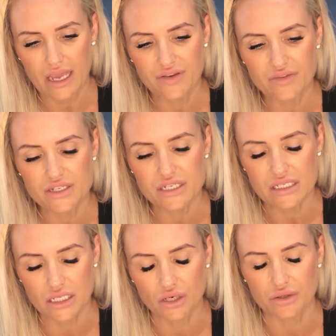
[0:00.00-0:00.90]
even if it's
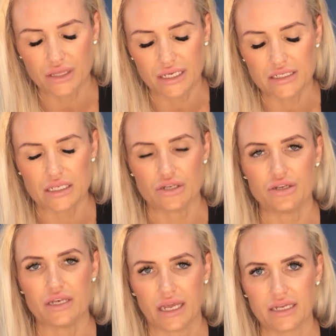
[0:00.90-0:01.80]
just little things that
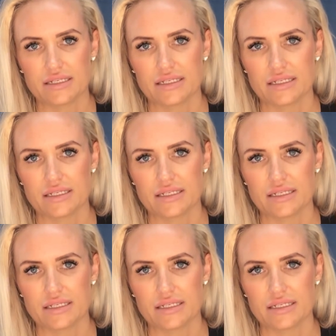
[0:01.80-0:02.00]
you need